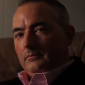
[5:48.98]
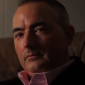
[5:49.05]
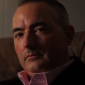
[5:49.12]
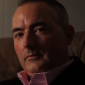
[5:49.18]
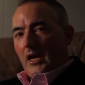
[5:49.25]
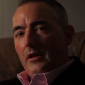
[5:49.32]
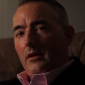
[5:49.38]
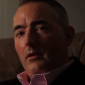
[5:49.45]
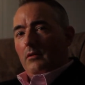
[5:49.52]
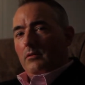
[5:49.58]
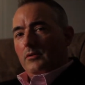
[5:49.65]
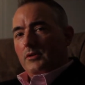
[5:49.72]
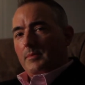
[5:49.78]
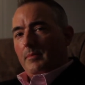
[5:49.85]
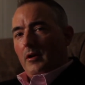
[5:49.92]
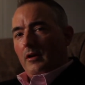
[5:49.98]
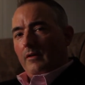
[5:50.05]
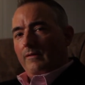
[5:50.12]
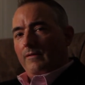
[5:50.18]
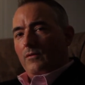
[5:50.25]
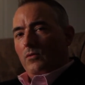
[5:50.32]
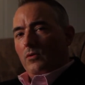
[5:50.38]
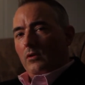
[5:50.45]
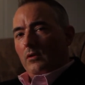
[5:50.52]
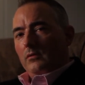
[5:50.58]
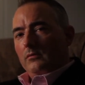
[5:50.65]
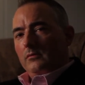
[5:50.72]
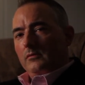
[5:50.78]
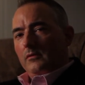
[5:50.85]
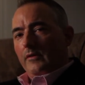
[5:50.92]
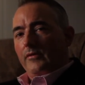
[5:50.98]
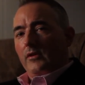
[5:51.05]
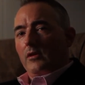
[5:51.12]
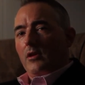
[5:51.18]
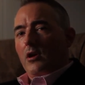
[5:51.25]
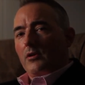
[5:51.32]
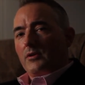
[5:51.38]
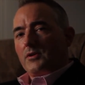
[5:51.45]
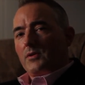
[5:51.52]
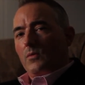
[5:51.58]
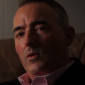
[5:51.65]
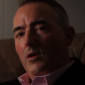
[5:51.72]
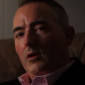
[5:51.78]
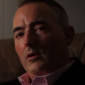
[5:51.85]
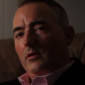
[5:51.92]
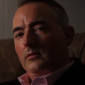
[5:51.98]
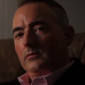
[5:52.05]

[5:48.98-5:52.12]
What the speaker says: That concludes part 4 of The Longest Walk.